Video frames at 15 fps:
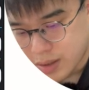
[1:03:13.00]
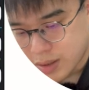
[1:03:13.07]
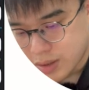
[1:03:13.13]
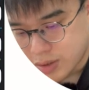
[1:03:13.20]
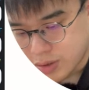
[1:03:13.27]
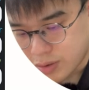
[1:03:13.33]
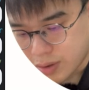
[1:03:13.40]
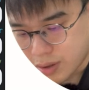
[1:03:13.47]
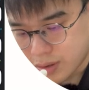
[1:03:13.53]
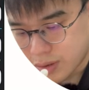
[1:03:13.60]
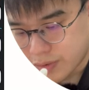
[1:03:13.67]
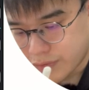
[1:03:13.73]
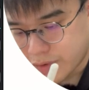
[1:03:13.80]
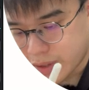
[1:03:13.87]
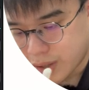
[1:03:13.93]
So all
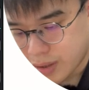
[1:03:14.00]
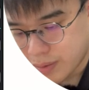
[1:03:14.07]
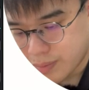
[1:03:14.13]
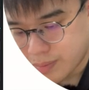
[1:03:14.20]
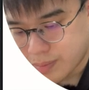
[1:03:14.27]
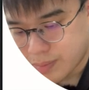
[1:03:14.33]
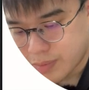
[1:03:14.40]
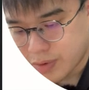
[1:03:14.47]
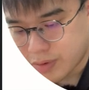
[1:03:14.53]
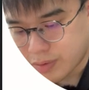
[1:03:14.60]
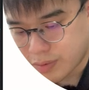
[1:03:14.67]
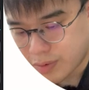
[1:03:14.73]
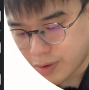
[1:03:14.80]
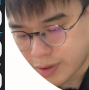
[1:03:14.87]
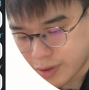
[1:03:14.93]
of them you
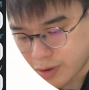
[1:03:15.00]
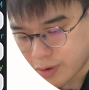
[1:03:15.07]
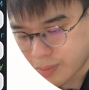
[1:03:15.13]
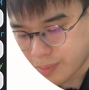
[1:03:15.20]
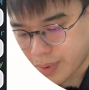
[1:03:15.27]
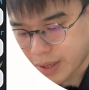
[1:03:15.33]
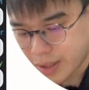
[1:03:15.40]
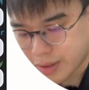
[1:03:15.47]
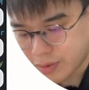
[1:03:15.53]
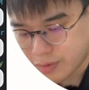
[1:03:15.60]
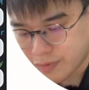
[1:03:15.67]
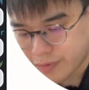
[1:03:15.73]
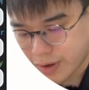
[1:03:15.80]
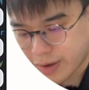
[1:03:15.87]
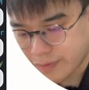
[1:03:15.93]
can combine into
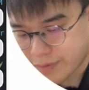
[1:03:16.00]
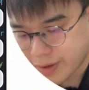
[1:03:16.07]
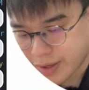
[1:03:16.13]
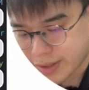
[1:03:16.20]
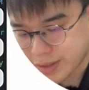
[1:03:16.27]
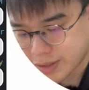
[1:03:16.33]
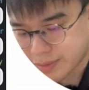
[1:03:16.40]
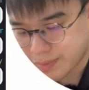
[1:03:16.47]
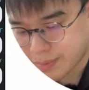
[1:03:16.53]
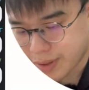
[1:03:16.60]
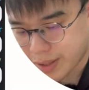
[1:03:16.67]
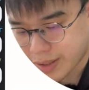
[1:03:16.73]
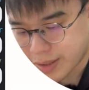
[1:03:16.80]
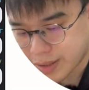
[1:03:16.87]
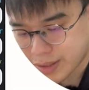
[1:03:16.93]
5x
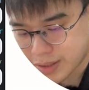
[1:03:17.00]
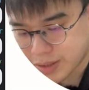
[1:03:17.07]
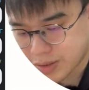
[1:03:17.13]
minus